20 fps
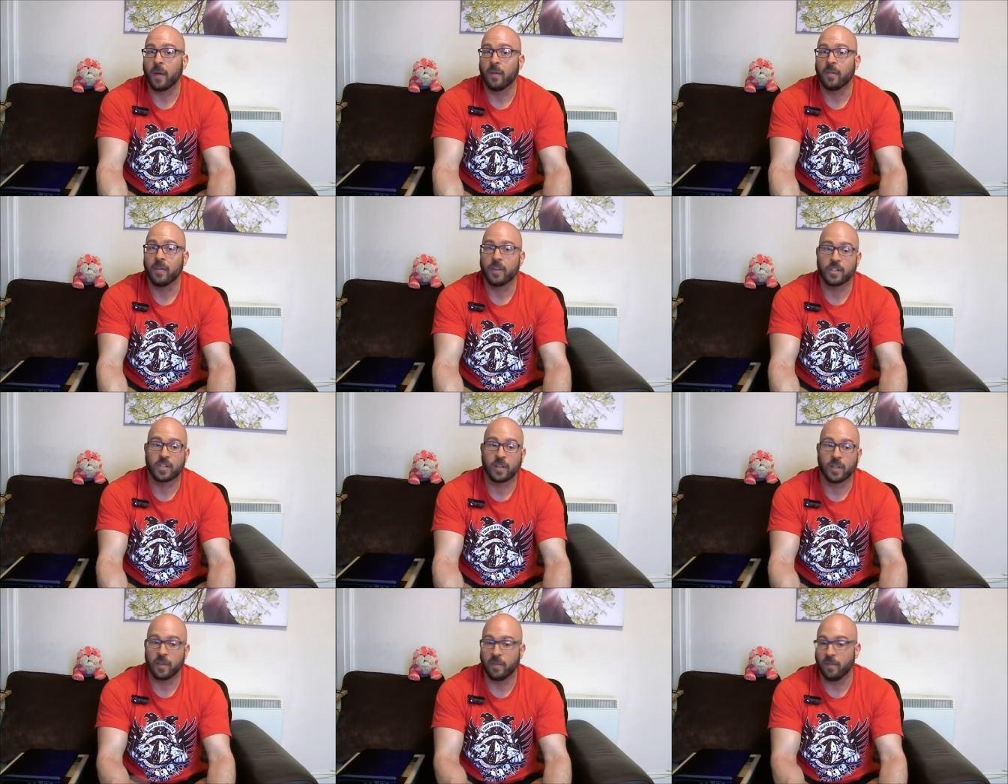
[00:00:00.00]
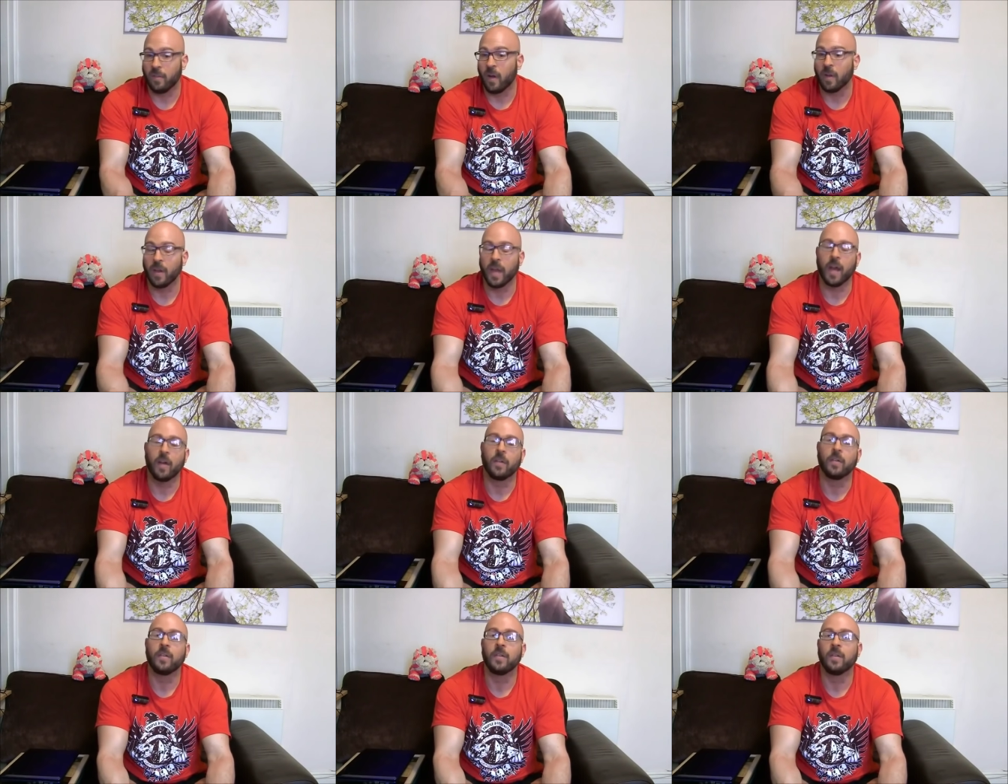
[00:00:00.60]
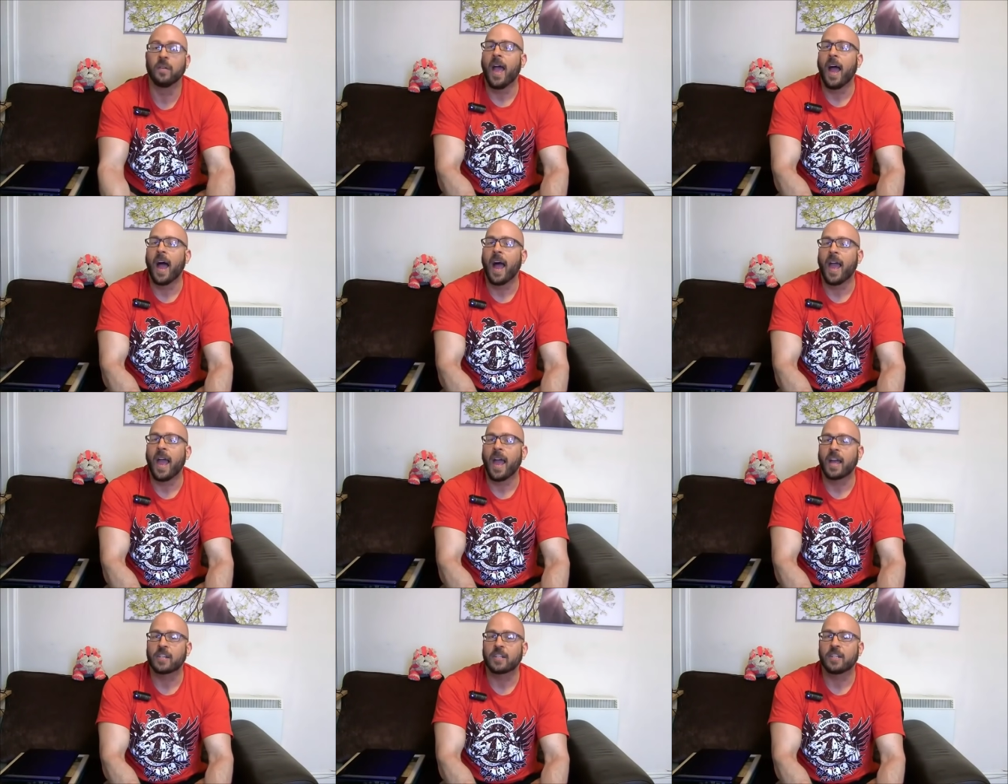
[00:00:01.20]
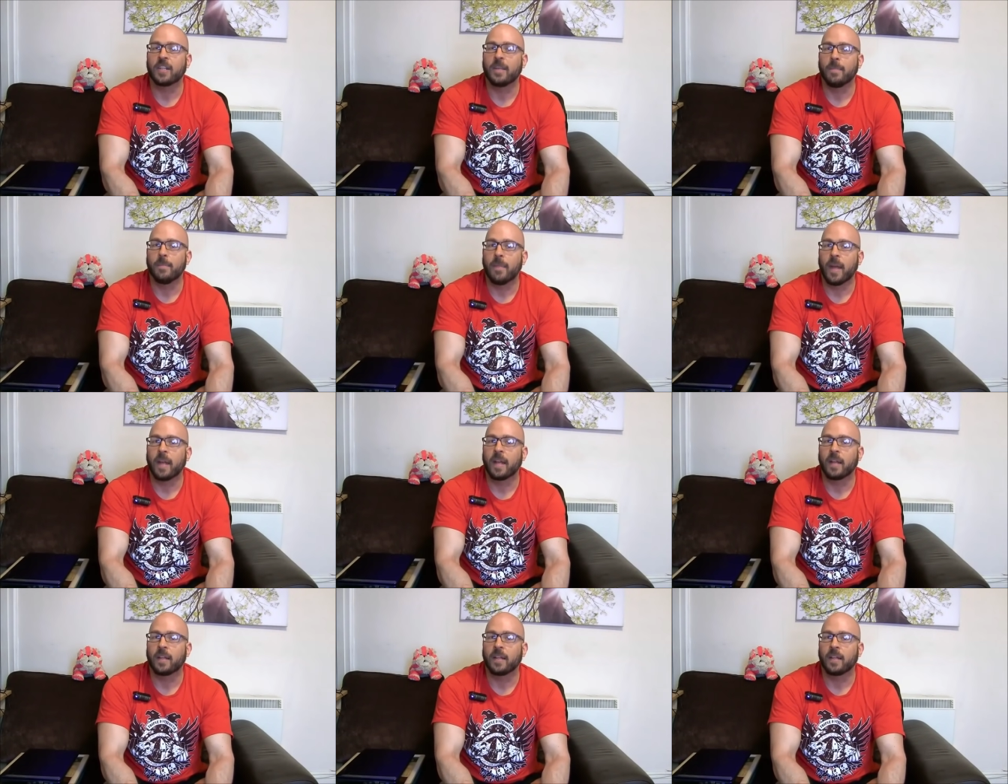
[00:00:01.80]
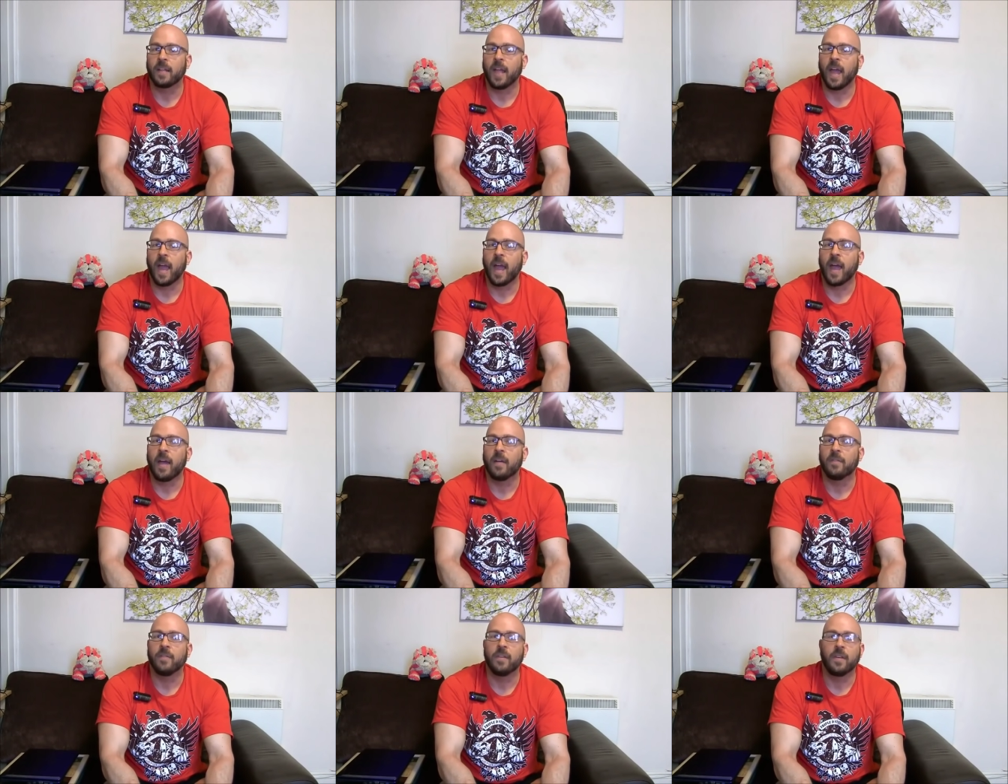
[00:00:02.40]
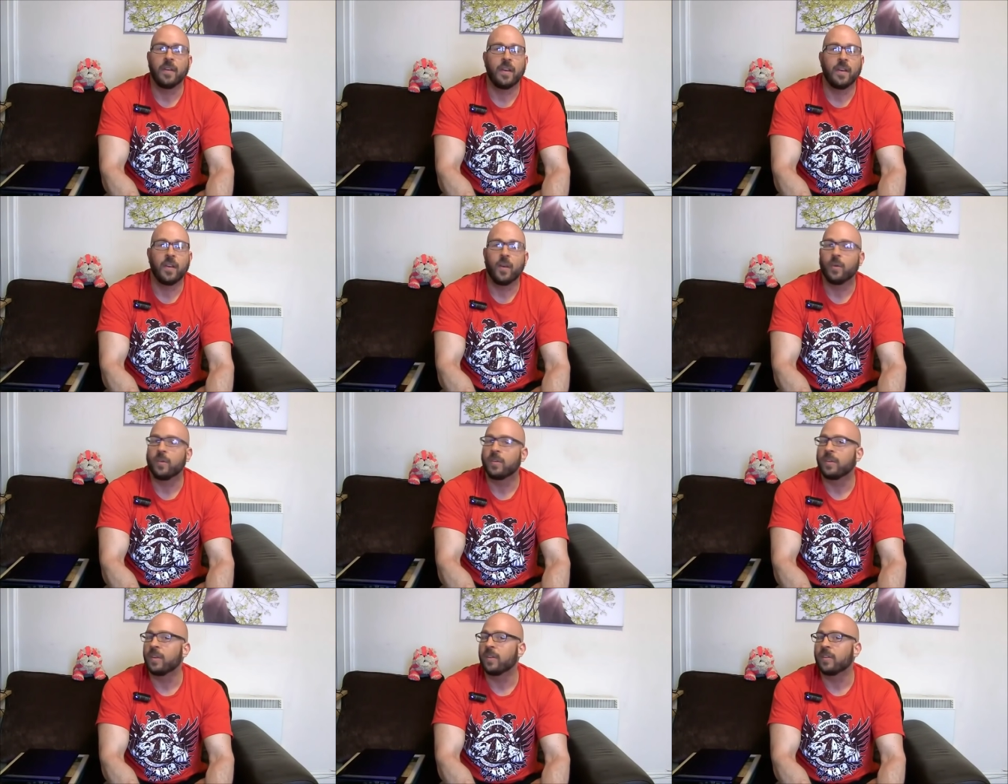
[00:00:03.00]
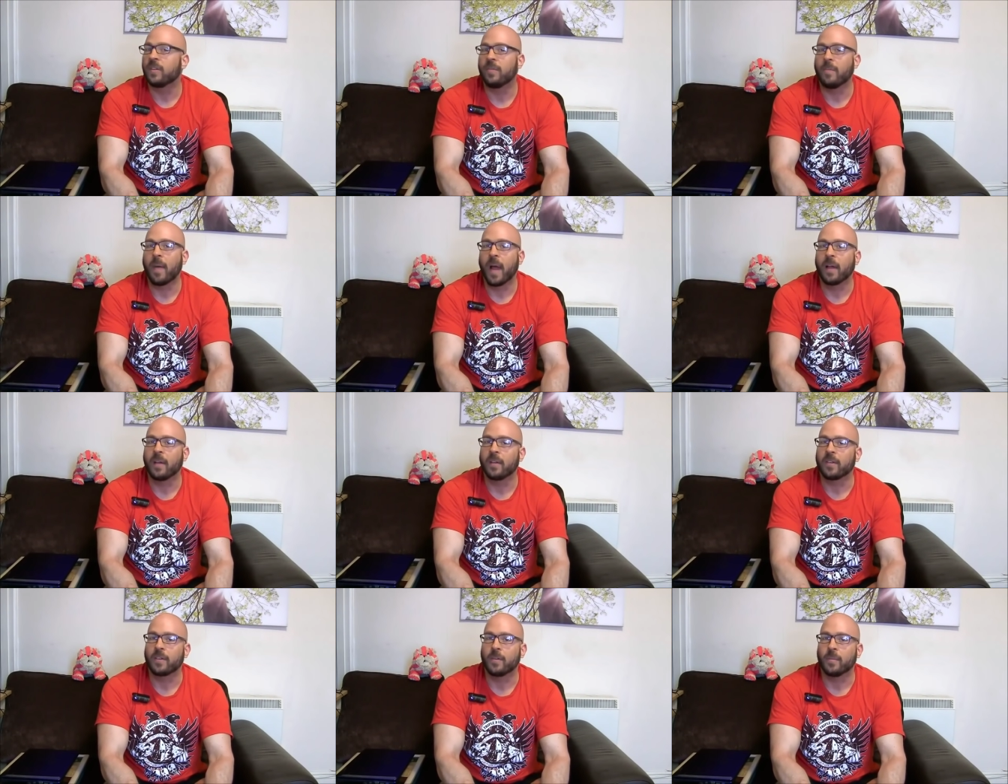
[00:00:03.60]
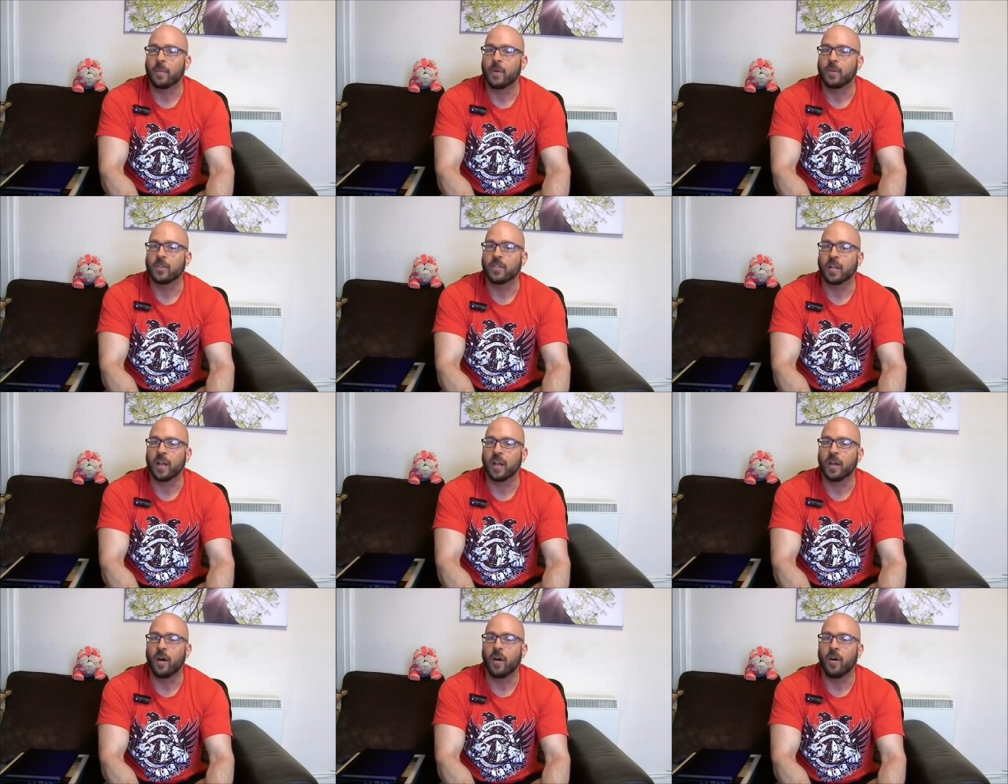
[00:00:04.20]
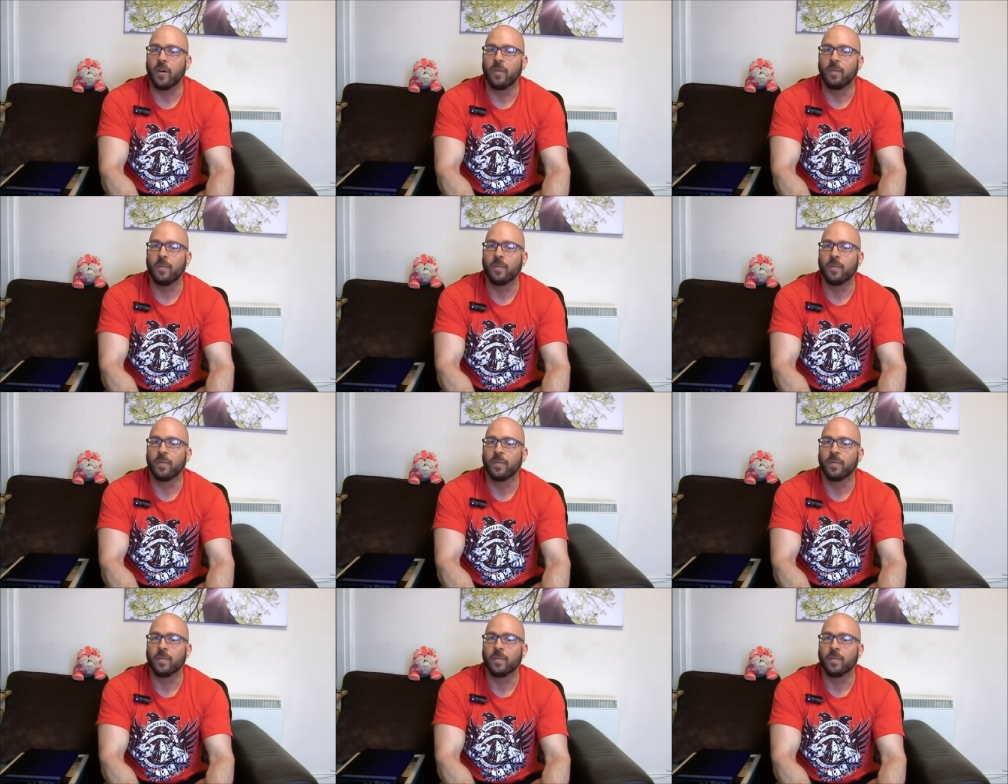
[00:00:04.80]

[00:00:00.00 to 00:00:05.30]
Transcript: I'll eventually fall down. I actually medically have no sense of balance or motion at all.